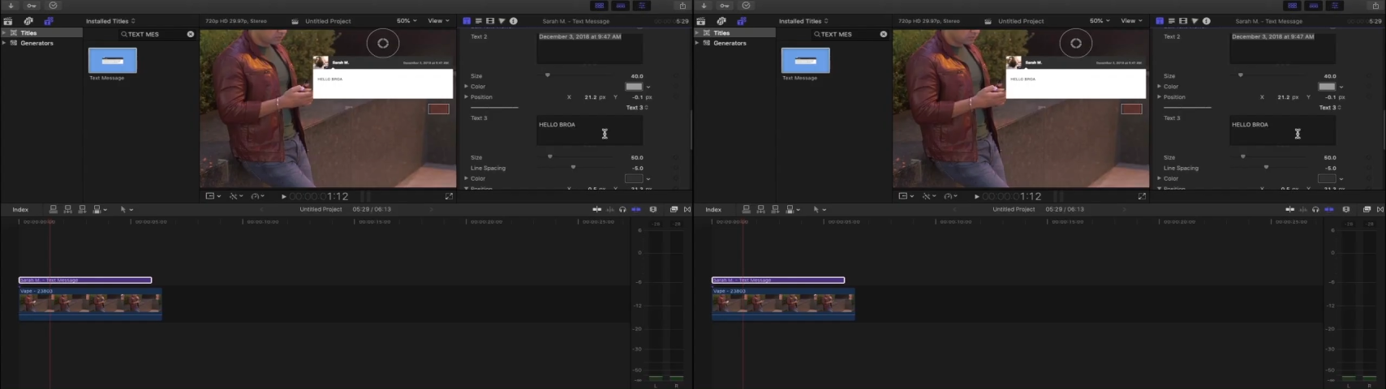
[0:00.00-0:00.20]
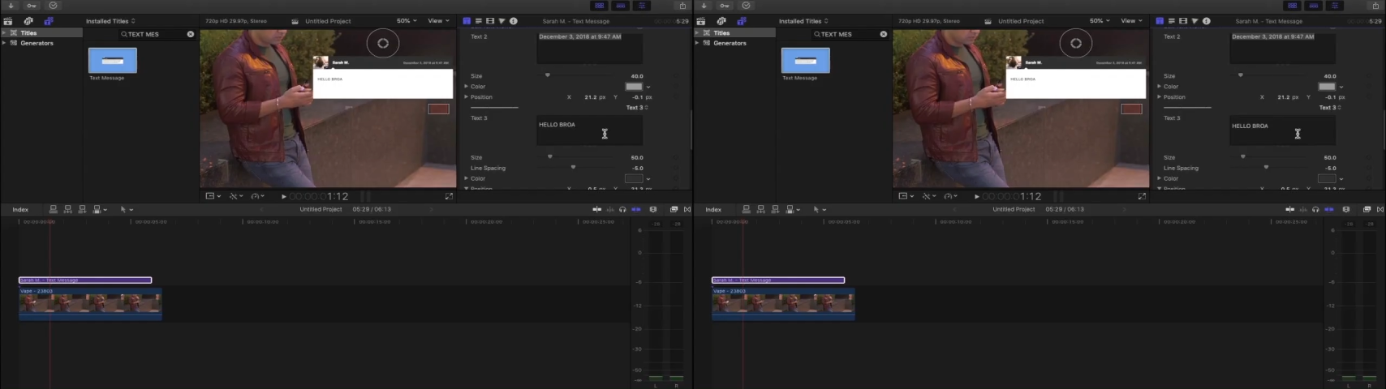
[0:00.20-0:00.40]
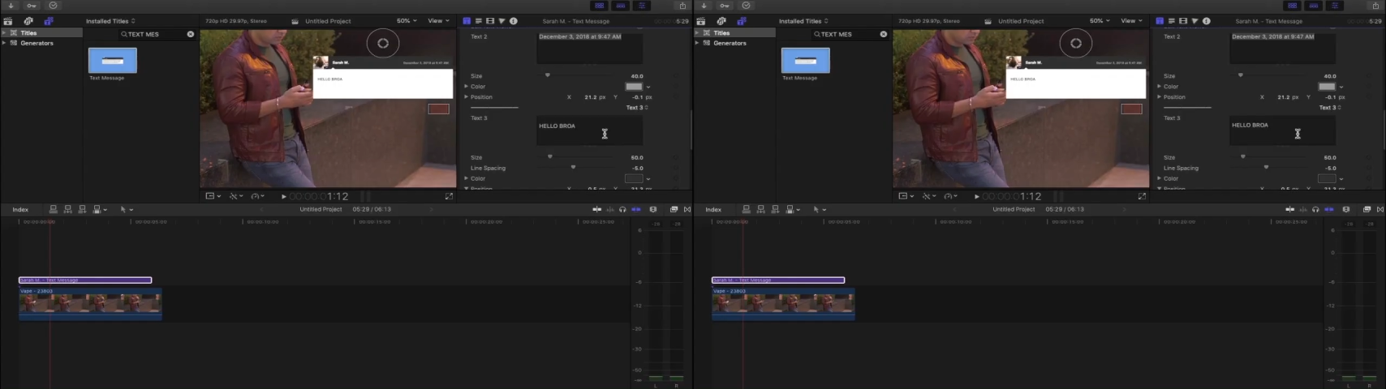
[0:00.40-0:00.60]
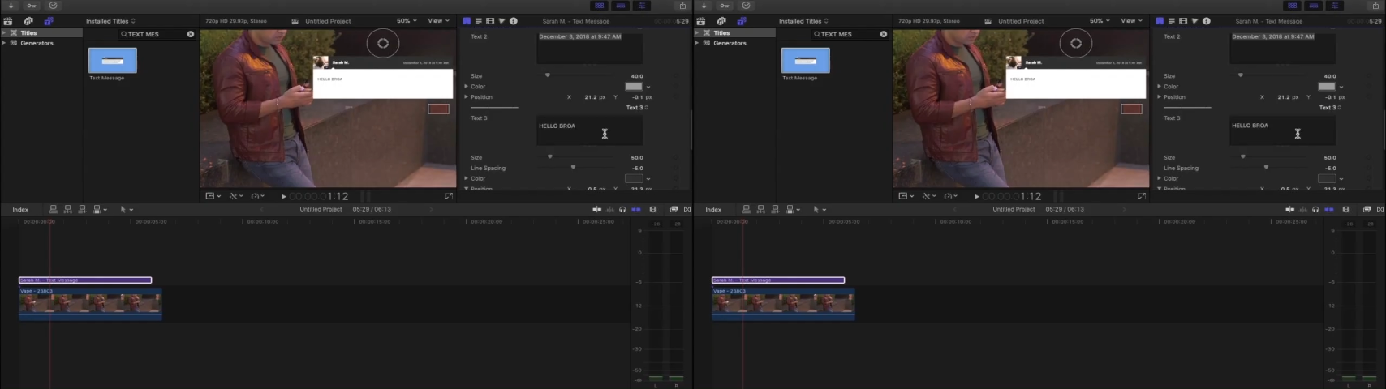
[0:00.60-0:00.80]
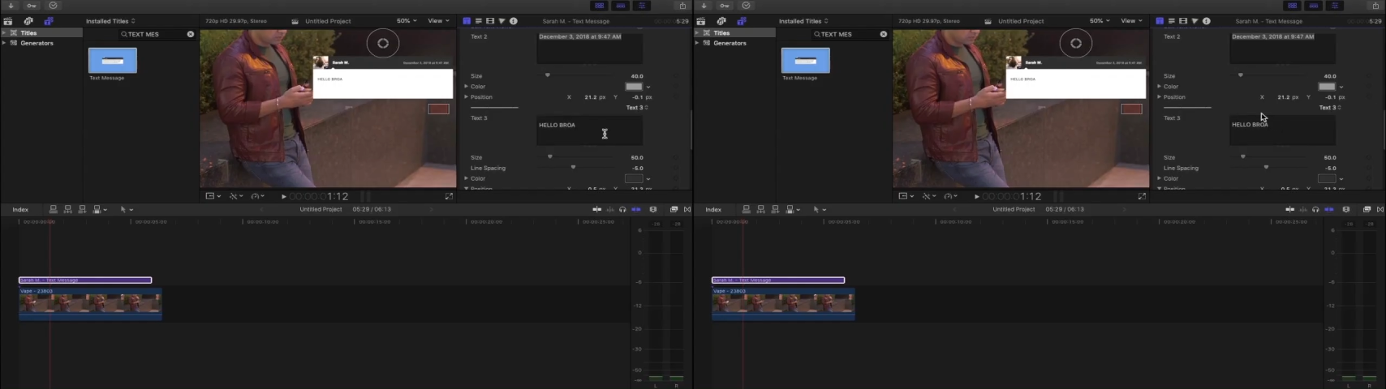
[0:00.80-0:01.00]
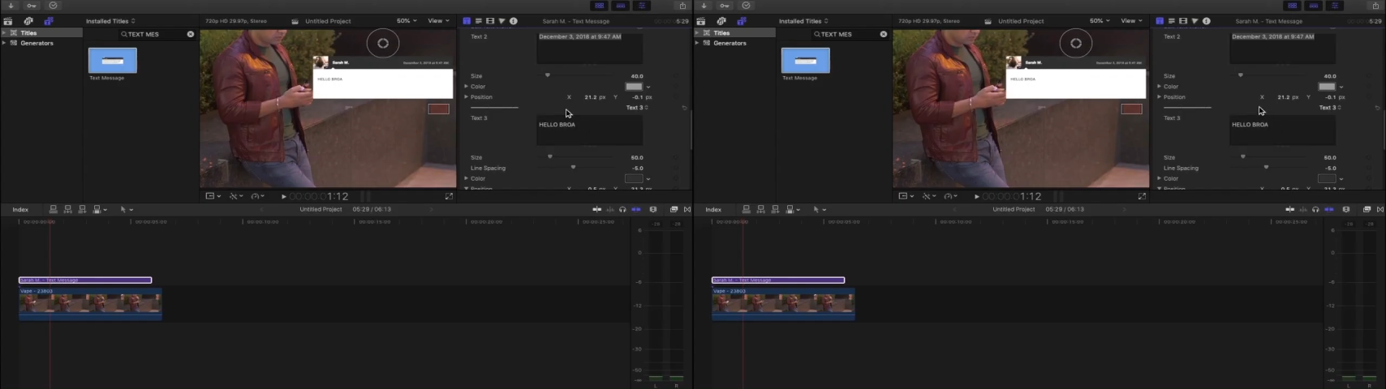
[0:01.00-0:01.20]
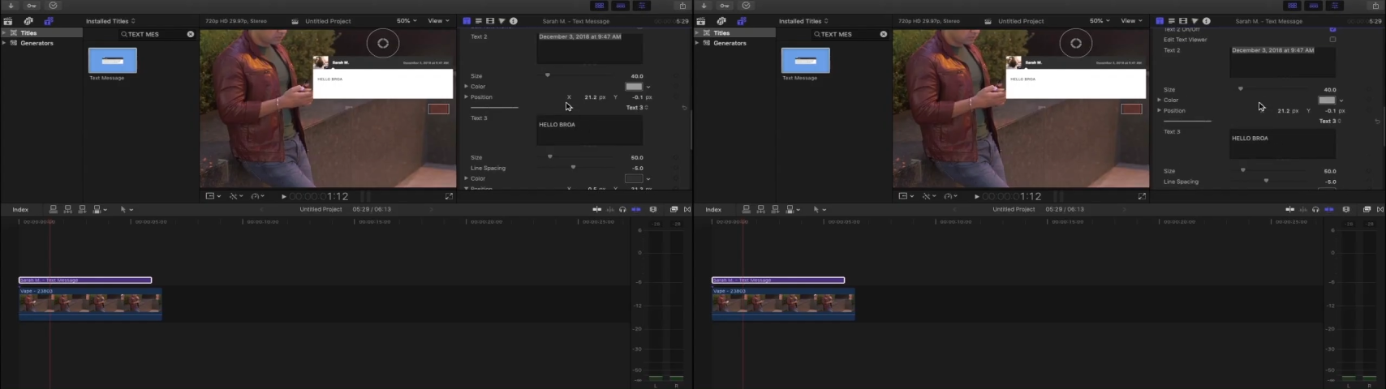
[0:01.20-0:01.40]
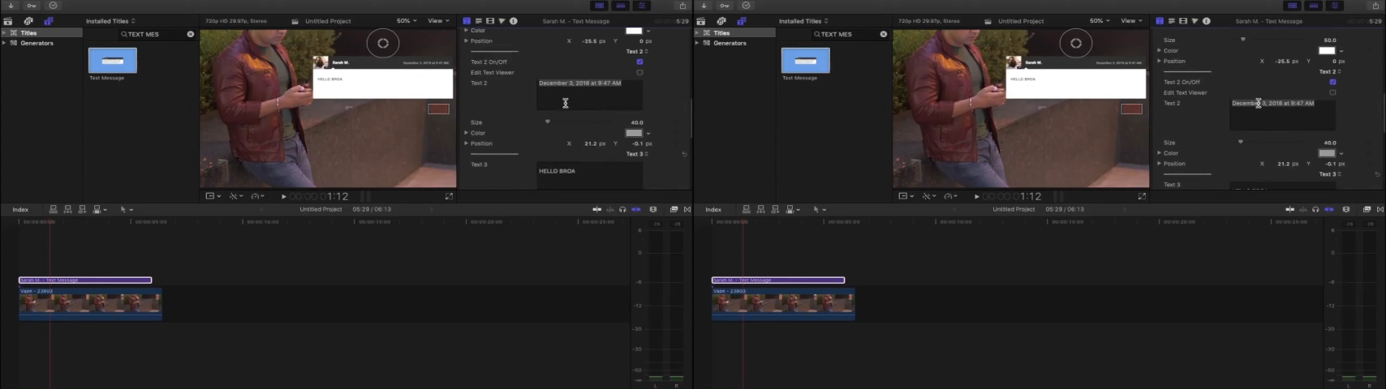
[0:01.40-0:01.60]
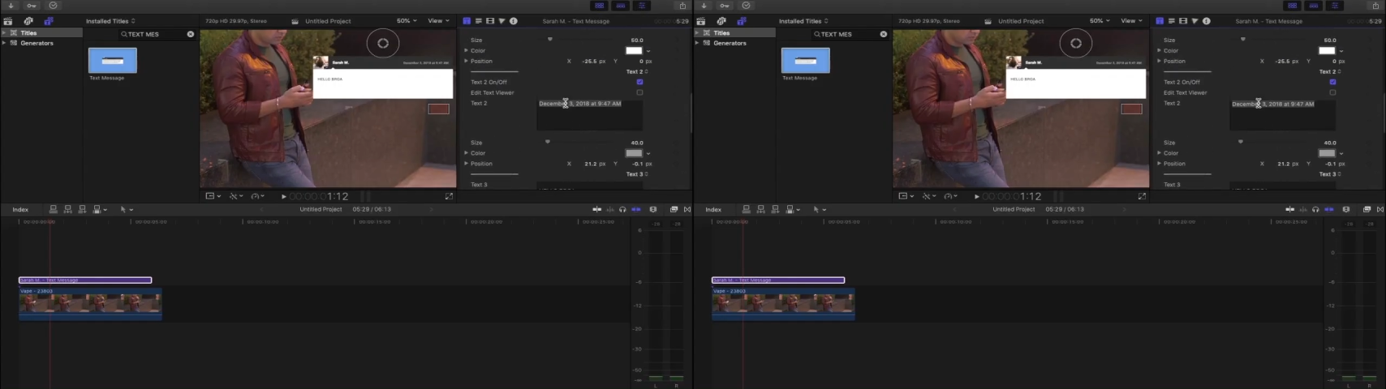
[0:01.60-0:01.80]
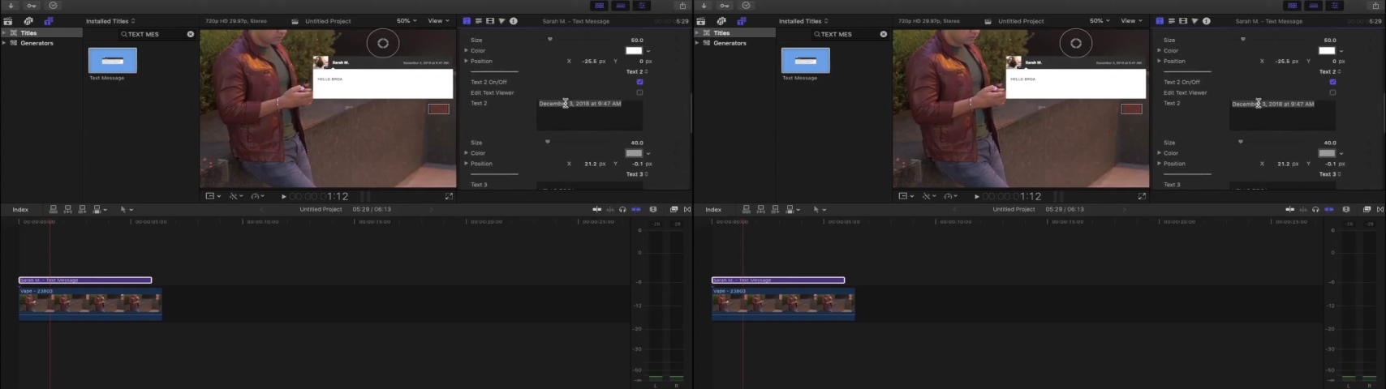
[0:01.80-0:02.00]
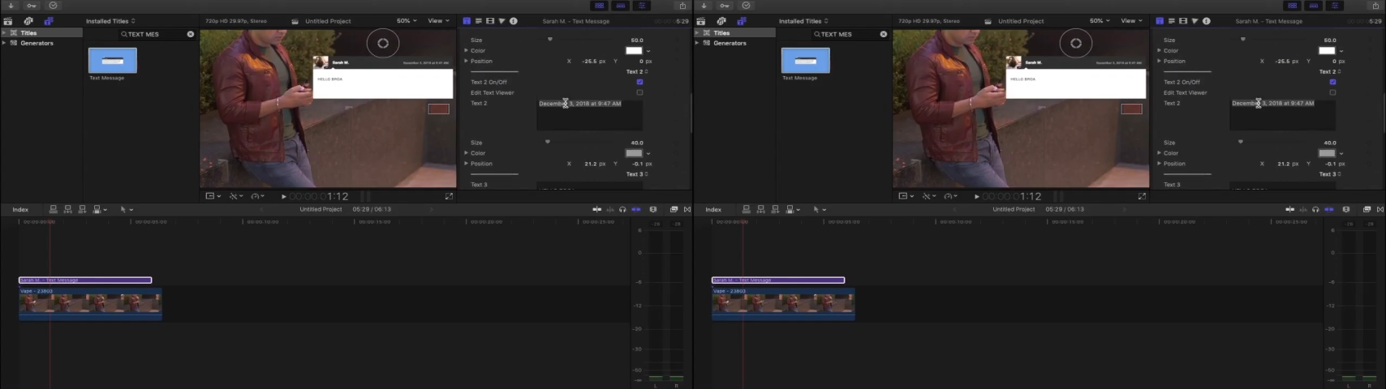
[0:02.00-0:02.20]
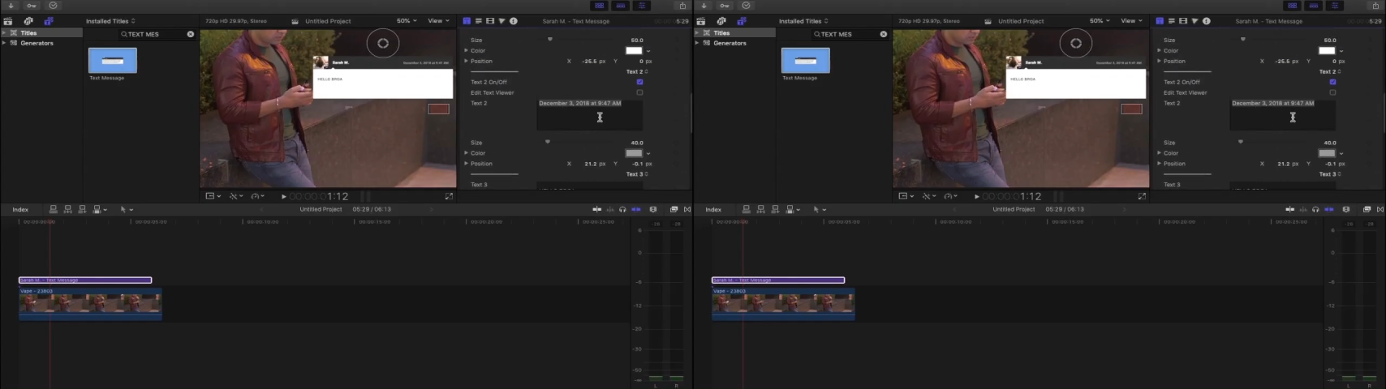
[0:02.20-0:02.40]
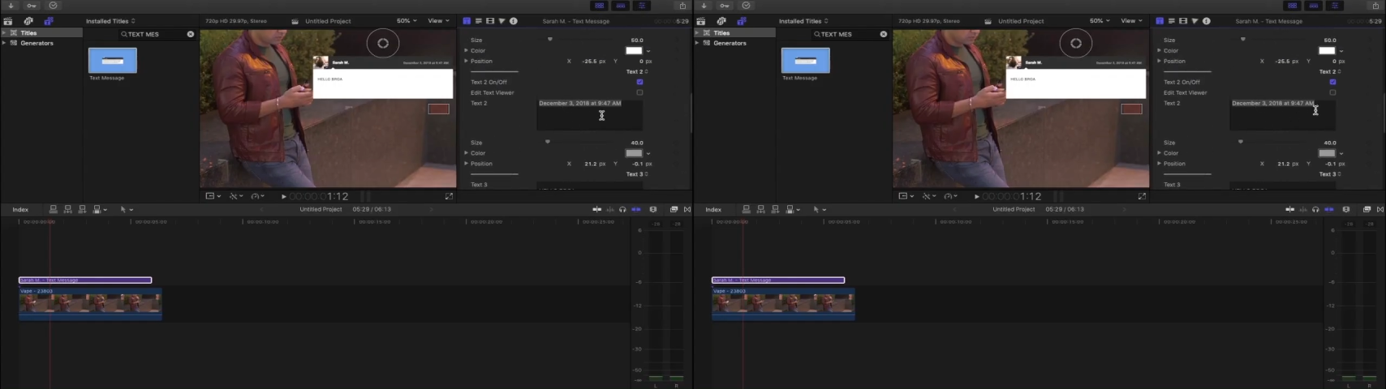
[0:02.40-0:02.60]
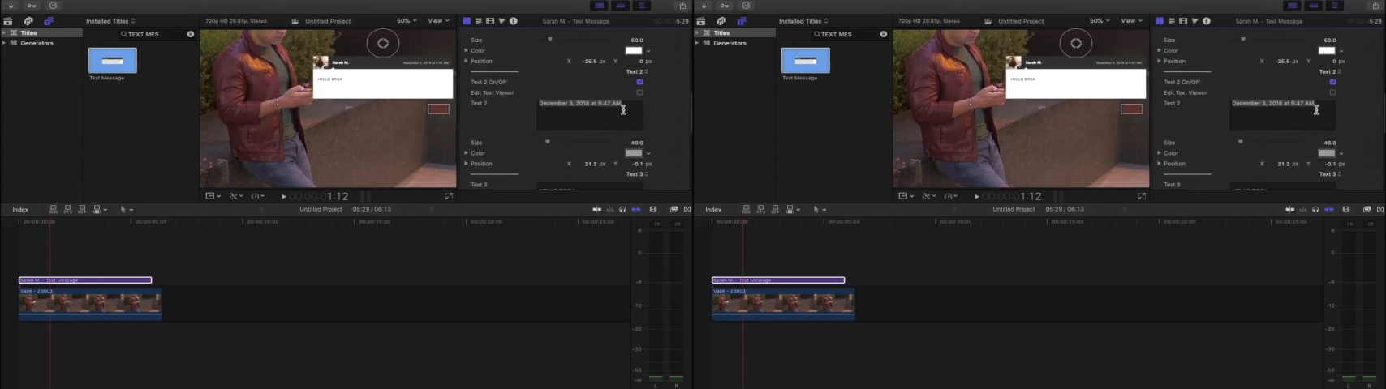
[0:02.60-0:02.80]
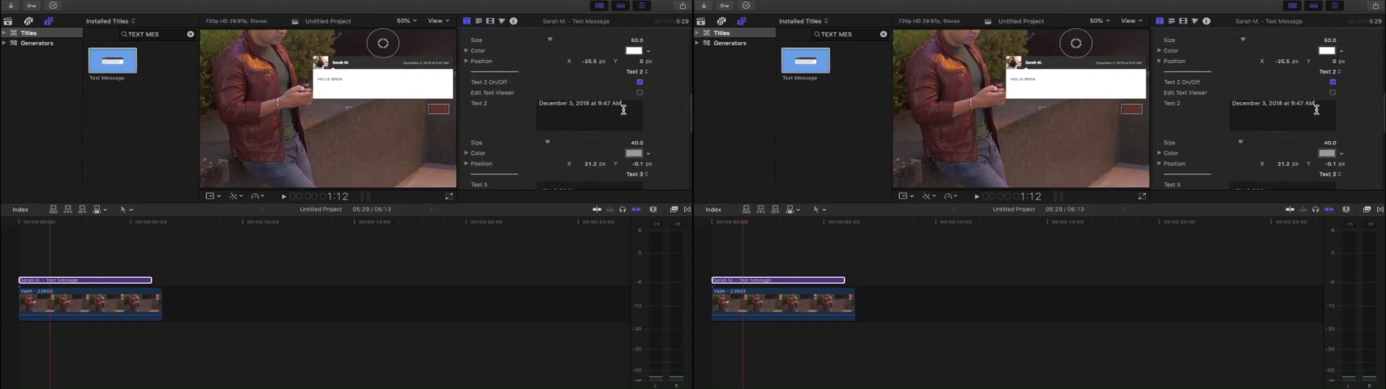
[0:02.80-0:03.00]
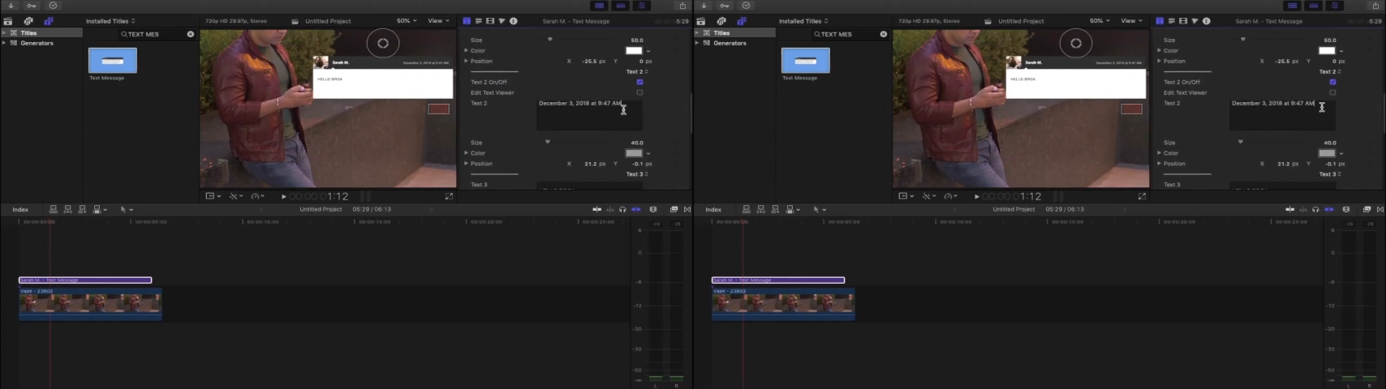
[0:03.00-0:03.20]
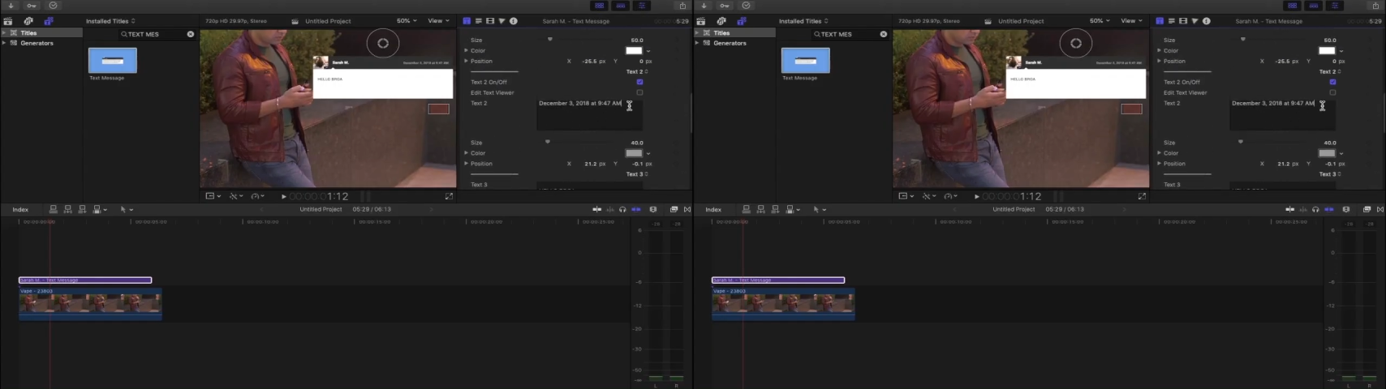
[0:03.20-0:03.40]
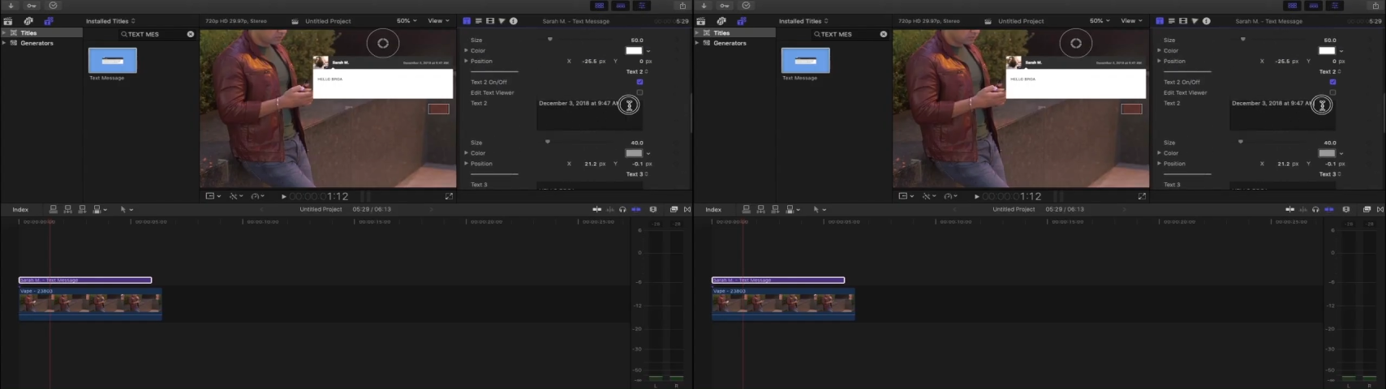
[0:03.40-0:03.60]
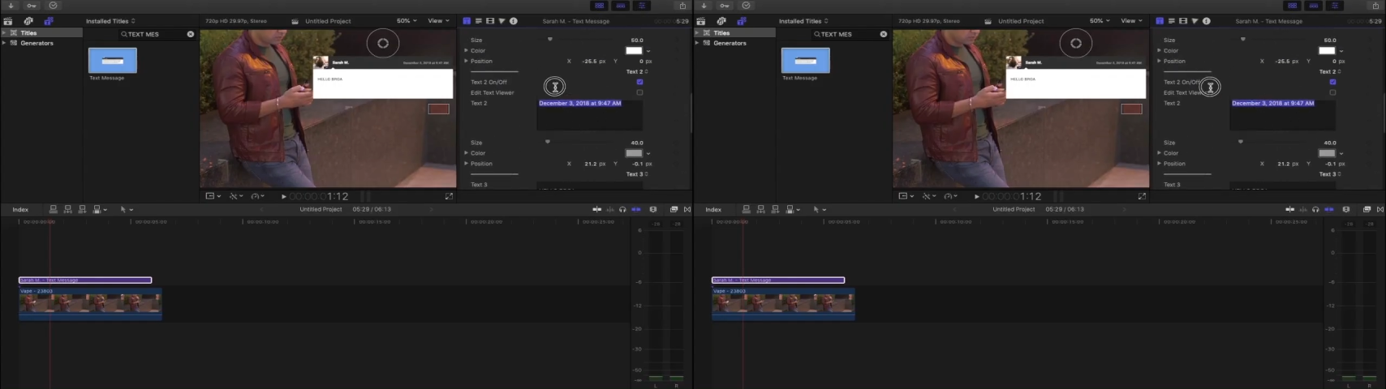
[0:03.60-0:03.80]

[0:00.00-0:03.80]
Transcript: [unreadable: no face in view]